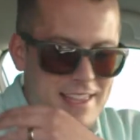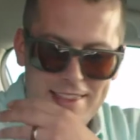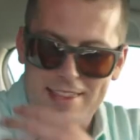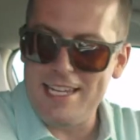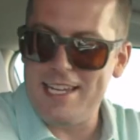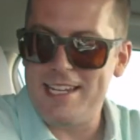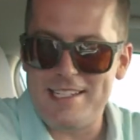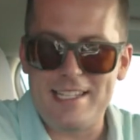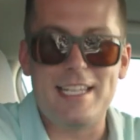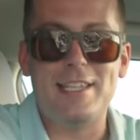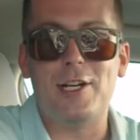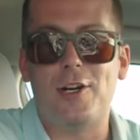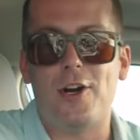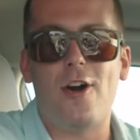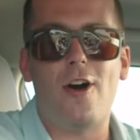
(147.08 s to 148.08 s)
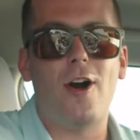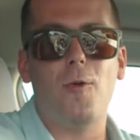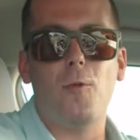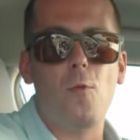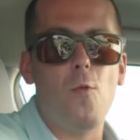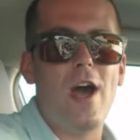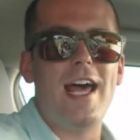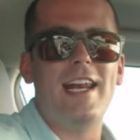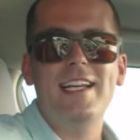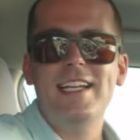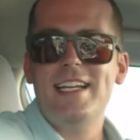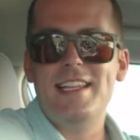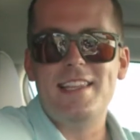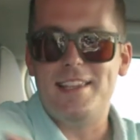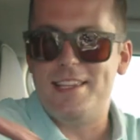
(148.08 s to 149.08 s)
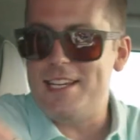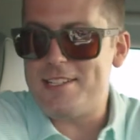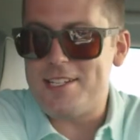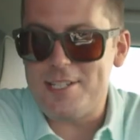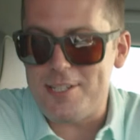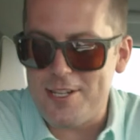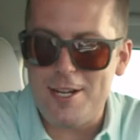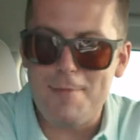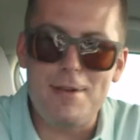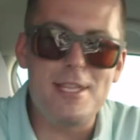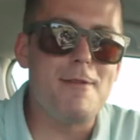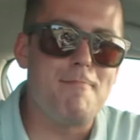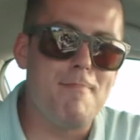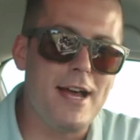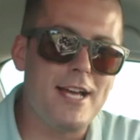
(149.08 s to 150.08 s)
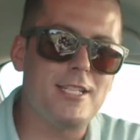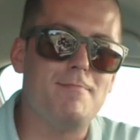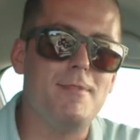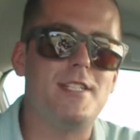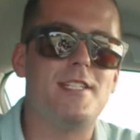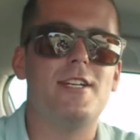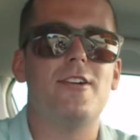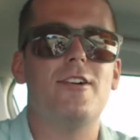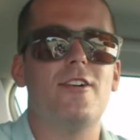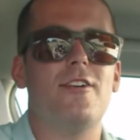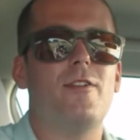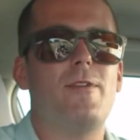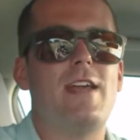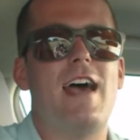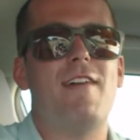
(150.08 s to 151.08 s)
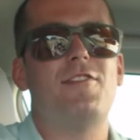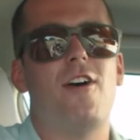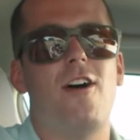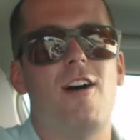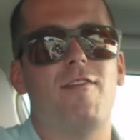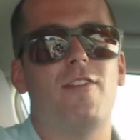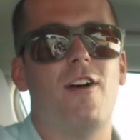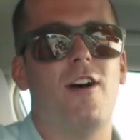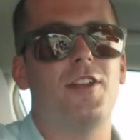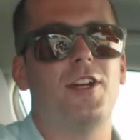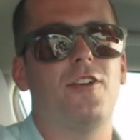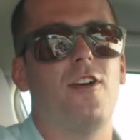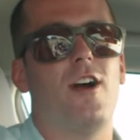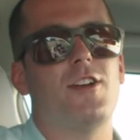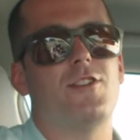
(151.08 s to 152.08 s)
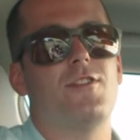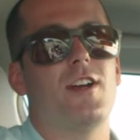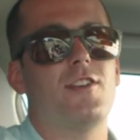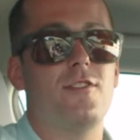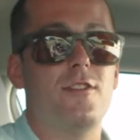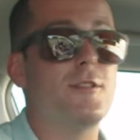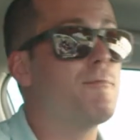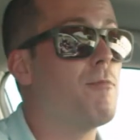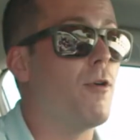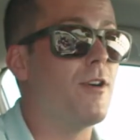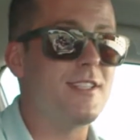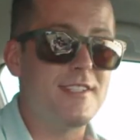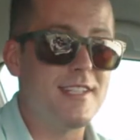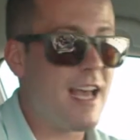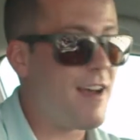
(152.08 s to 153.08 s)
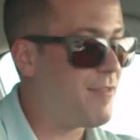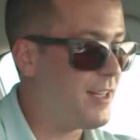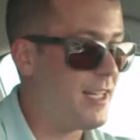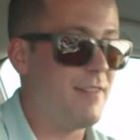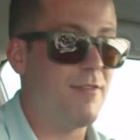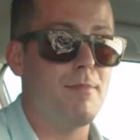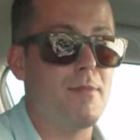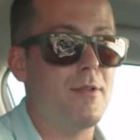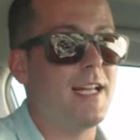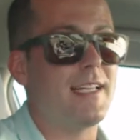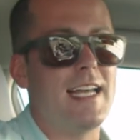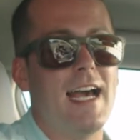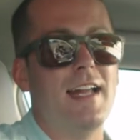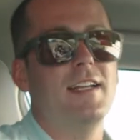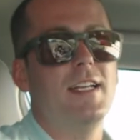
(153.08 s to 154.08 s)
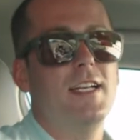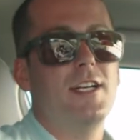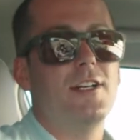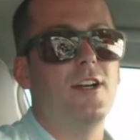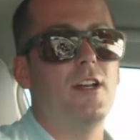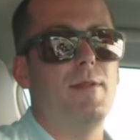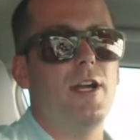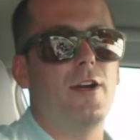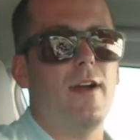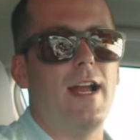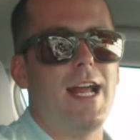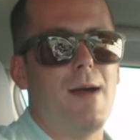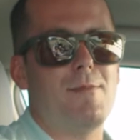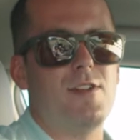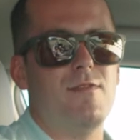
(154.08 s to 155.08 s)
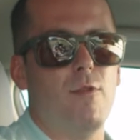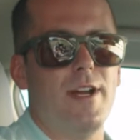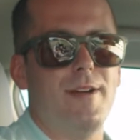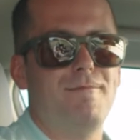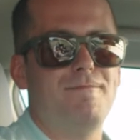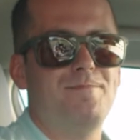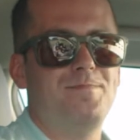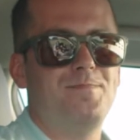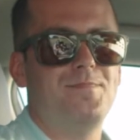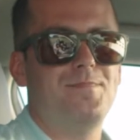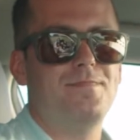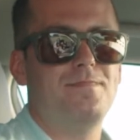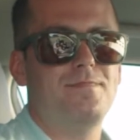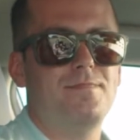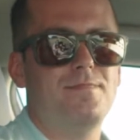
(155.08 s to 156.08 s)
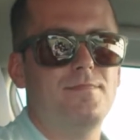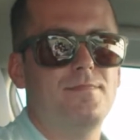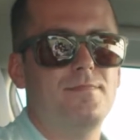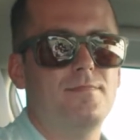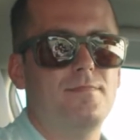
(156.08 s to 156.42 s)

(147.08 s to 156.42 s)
things in the car wet, this is gonna be the best material that we have to offer on the Crosstrek. So the Sport's definitely, for people like that, gonna be a great option for you. So reason number 3 I